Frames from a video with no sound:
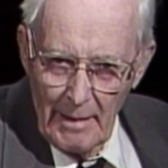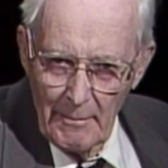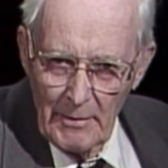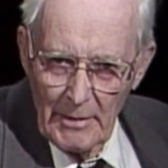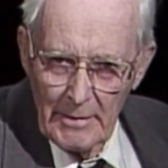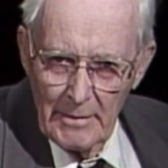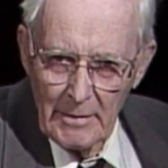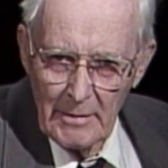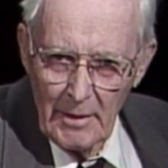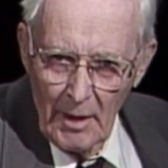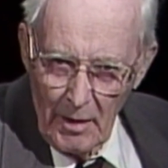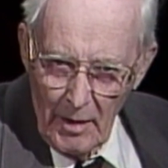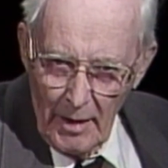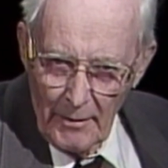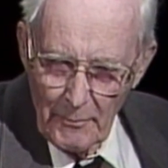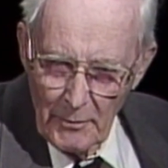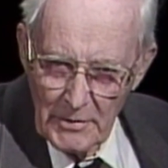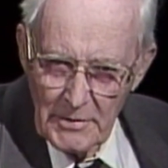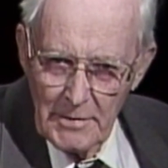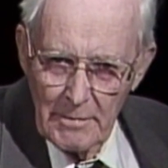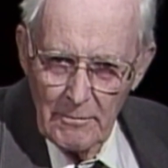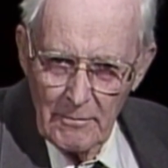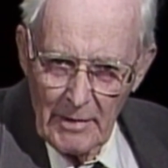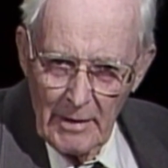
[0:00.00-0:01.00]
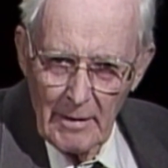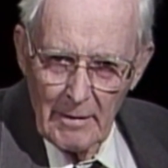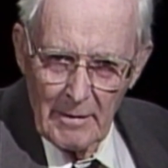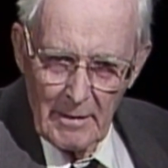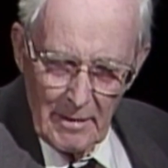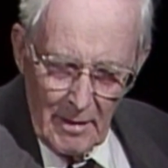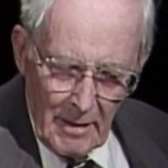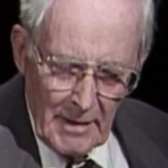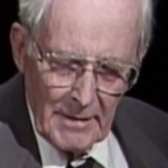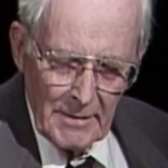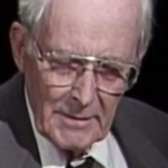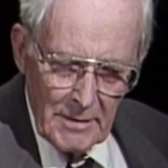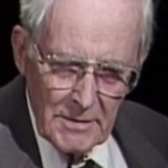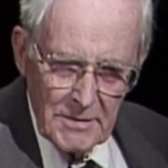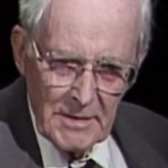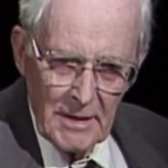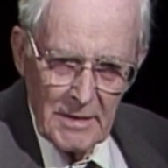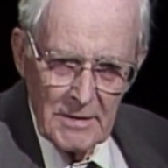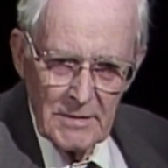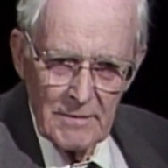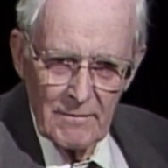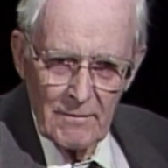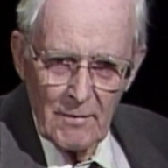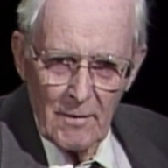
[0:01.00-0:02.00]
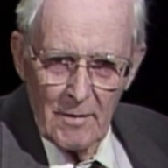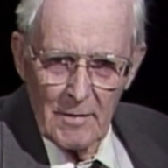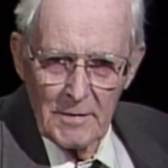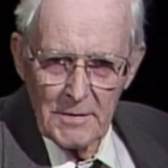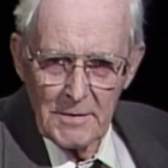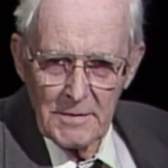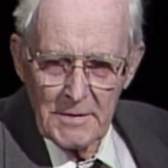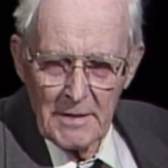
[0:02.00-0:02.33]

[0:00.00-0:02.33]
but God in this case, of course,